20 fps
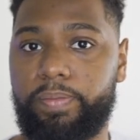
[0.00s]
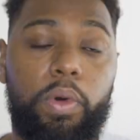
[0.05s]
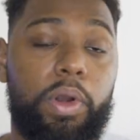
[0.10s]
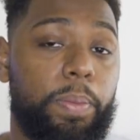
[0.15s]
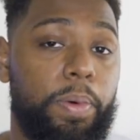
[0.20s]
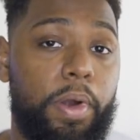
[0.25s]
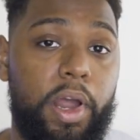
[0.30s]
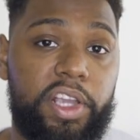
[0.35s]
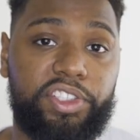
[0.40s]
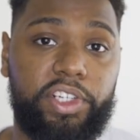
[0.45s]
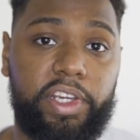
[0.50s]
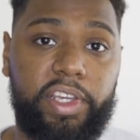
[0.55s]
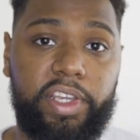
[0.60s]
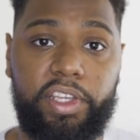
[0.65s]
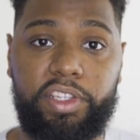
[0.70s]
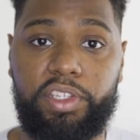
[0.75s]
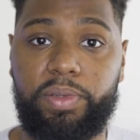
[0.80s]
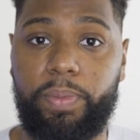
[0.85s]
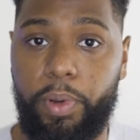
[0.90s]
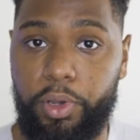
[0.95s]
When a project
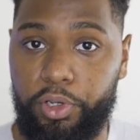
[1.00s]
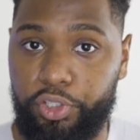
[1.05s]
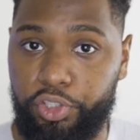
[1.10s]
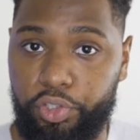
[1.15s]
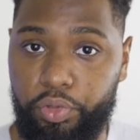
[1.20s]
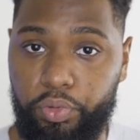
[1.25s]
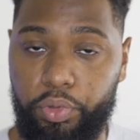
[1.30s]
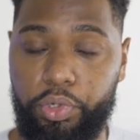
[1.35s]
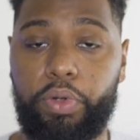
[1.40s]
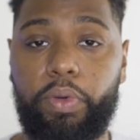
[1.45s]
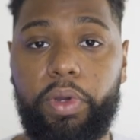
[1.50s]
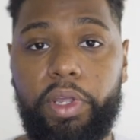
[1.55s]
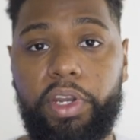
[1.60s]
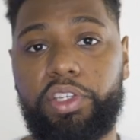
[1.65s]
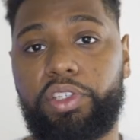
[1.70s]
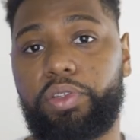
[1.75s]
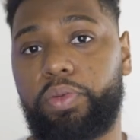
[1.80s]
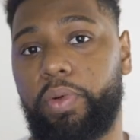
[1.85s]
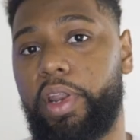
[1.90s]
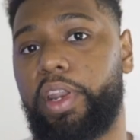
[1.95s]
gets pushed through and
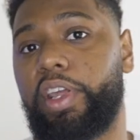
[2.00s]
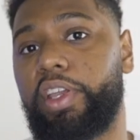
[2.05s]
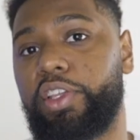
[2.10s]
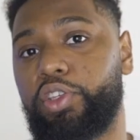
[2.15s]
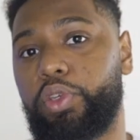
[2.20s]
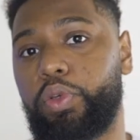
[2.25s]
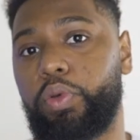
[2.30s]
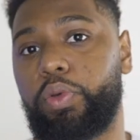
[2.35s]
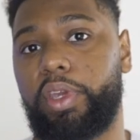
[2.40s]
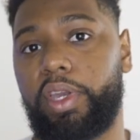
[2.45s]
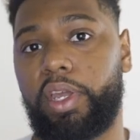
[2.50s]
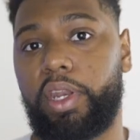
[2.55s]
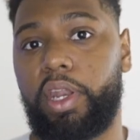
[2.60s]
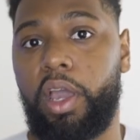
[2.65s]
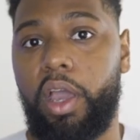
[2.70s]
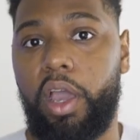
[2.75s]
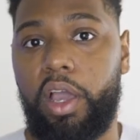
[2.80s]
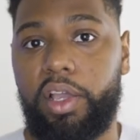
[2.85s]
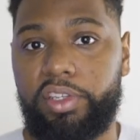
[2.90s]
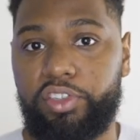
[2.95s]
it's ready to get
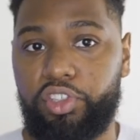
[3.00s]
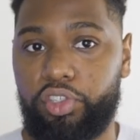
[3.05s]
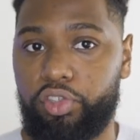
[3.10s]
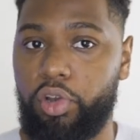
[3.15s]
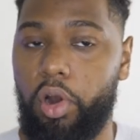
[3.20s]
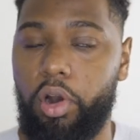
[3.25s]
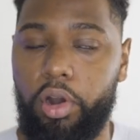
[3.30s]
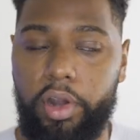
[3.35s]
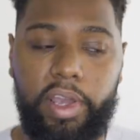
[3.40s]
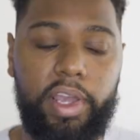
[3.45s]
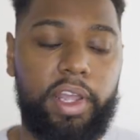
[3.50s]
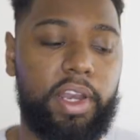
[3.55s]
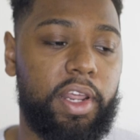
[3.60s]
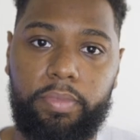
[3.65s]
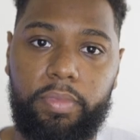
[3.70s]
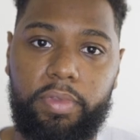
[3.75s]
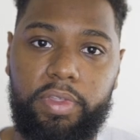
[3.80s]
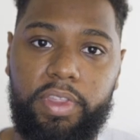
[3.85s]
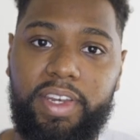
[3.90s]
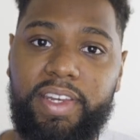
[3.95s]
started,
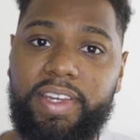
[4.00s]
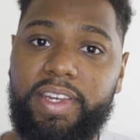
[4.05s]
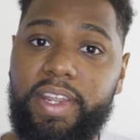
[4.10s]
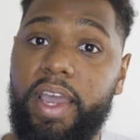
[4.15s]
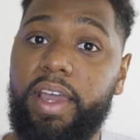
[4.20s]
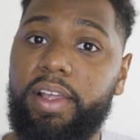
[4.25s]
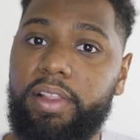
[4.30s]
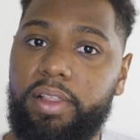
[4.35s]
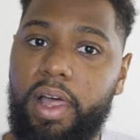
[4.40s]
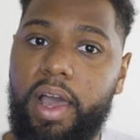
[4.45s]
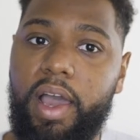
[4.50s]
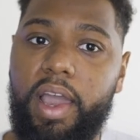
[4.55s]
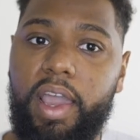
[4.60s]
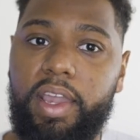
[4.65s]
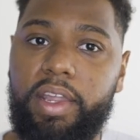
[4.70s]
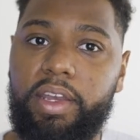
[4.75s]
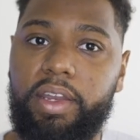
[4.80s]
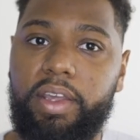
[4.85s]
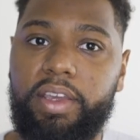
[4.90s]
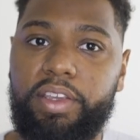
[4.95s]
the
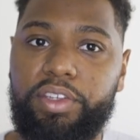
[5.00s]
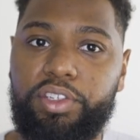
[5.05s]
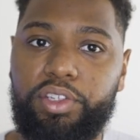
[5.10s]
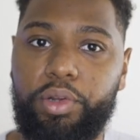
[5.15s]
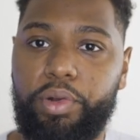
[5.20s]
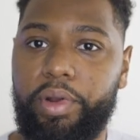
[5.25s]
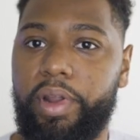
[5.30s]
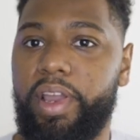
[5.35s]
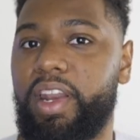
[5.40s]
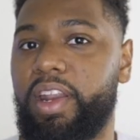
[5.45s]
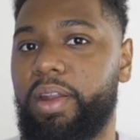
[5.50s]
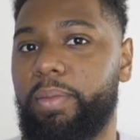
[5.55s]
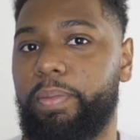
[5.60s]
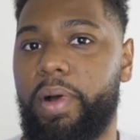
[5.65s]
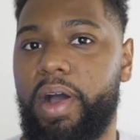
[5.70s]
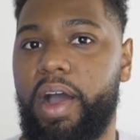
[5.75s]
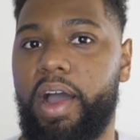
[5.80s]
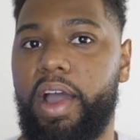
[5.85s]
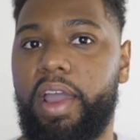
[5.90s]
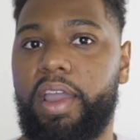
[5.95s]
deadline is created
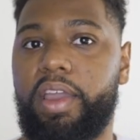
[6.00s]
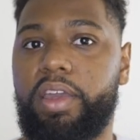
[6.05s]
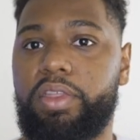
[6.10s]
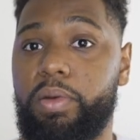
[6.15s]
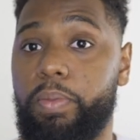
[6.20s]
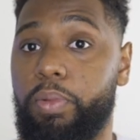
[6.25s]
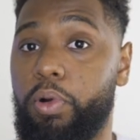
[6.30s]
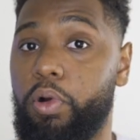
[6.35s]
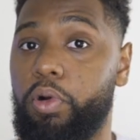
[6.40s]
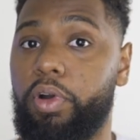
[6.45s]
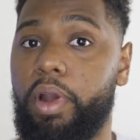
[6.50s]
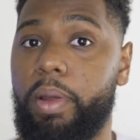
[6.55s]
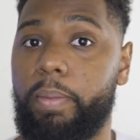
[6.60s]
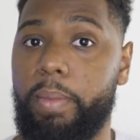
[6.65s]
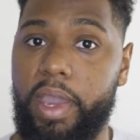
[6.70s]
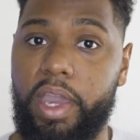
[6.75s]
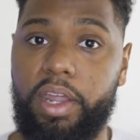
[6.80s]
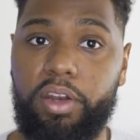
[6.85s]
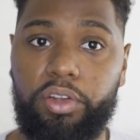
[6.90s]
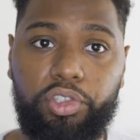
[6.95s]
by the program
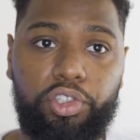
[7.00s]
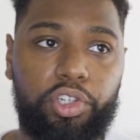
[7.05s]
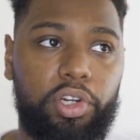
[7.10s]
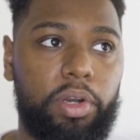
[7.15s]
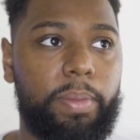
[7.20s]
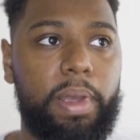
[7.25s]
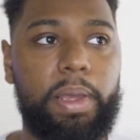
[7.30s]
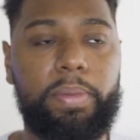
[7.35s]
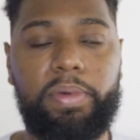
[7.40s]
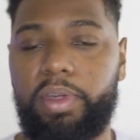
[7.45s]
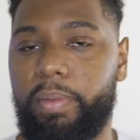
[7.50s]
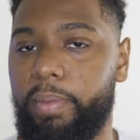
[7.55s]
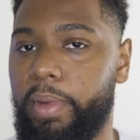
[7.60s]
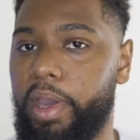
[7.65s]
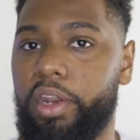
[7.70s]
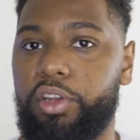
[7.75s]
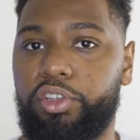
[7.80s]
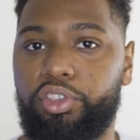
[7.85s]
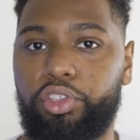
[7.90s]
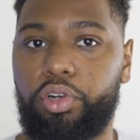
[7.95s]
manager, maybe the
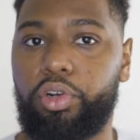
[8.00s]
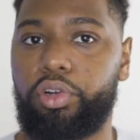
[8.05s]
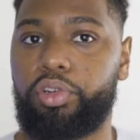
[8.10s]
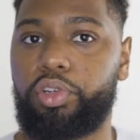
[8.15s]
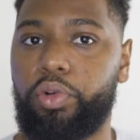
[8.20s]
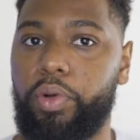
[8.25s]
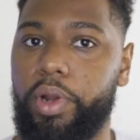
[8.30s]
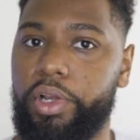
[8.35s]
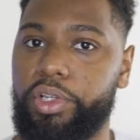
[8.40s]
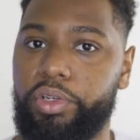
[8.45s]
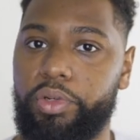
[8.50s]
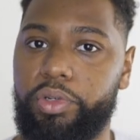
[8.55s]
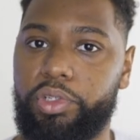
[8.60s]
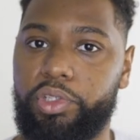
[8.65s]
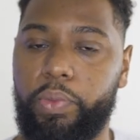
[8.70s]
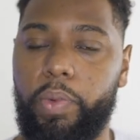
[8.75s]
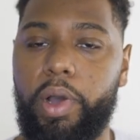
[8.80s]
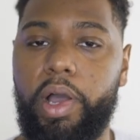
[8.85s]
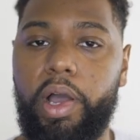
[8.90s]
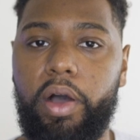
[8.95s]
manager or director
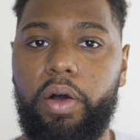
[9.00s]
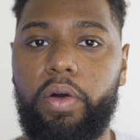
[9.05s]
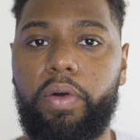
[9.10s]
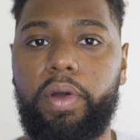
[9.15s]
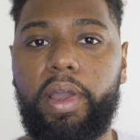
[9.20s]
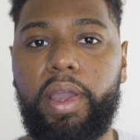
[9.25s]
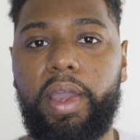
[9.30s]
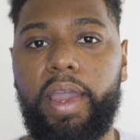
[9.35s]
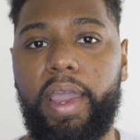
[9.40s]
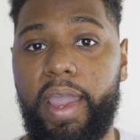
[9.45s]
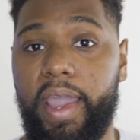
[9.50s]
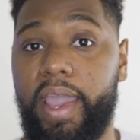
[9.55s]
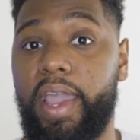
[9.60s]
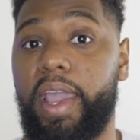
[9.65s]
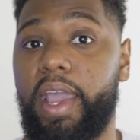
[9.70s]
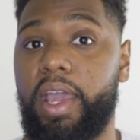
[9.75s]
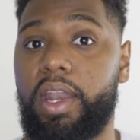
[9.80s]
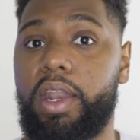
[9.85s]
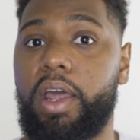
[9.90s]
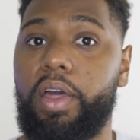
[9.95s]
as well,
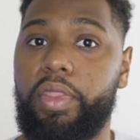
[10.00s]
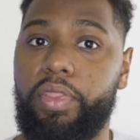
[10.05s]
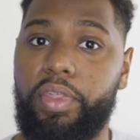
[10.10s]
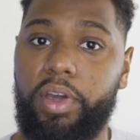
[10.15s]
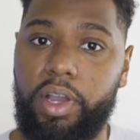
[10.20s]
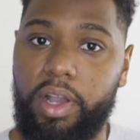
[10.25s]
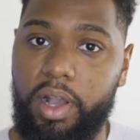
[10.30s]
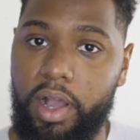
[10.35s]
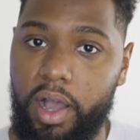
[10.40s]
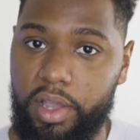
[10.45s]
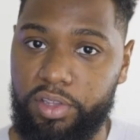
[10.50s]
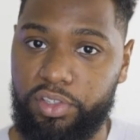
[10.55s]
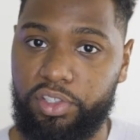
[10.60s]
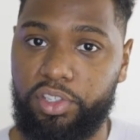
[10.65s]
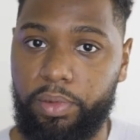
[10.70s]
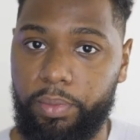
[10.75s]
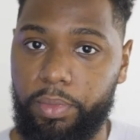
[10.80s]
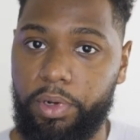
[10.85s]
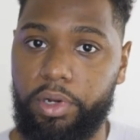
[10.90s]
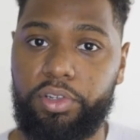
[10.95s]
and the
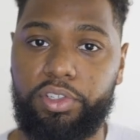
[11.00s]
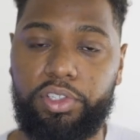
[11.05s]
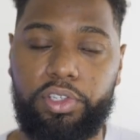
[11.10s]
customer.